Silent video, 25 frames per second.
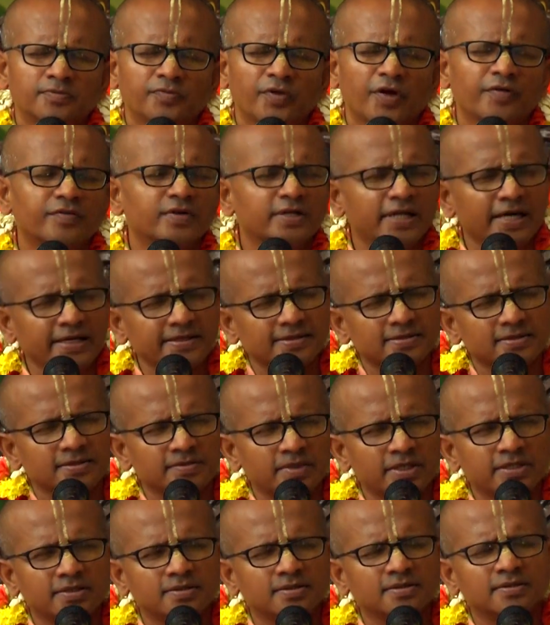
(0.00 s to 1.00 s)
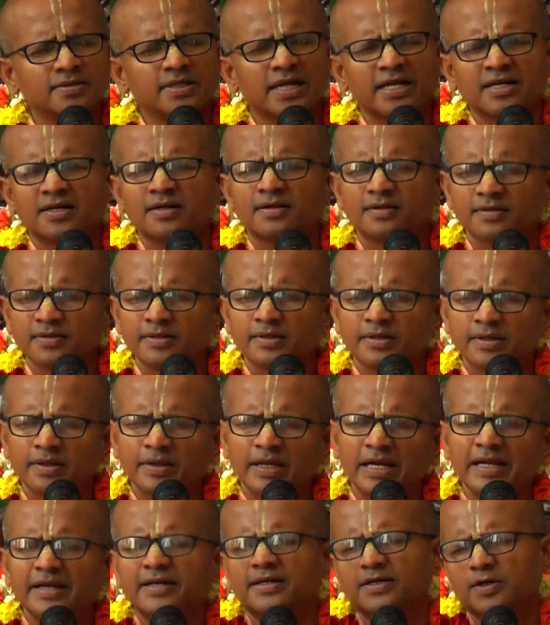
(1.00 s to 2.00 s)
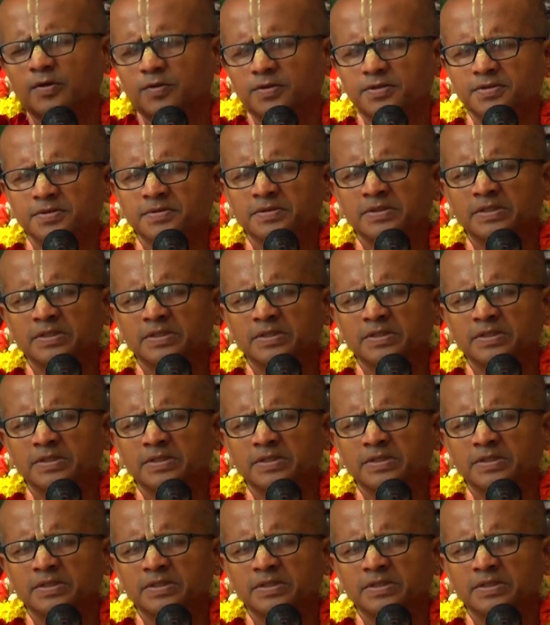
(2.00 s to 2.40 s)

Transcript: We have to tackle, but that will cleared out.